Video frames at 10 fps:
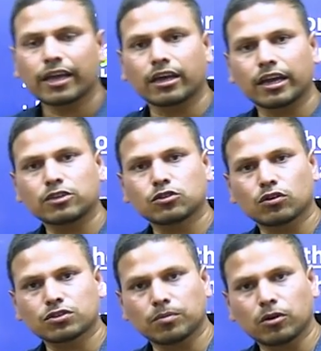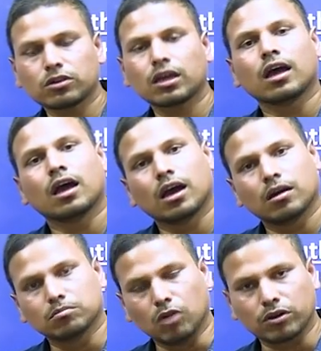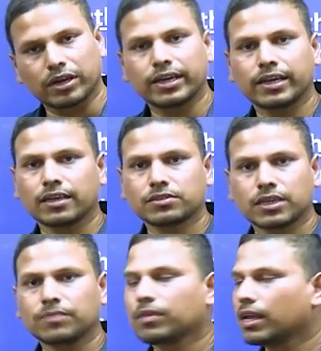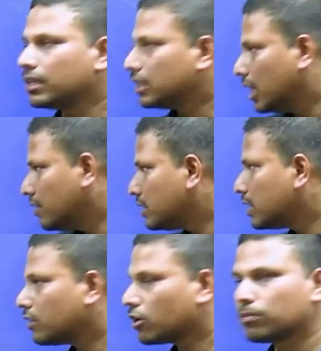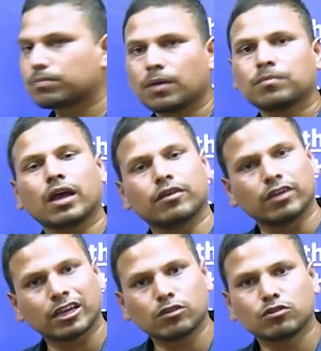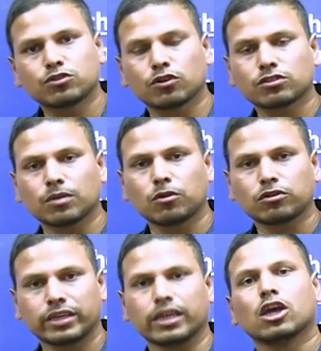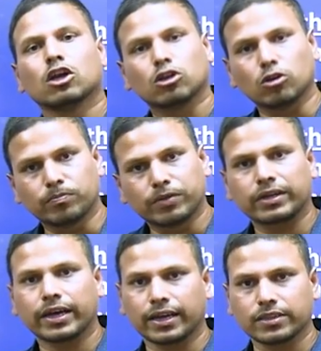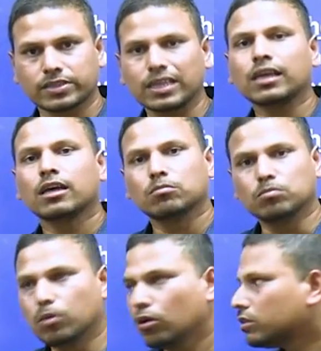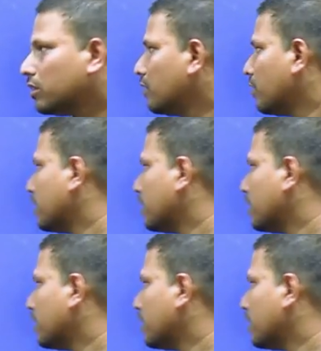a great source about Mauryan dynasty, Devichandraguptam, a very good source about the Guptan dynasty, both they were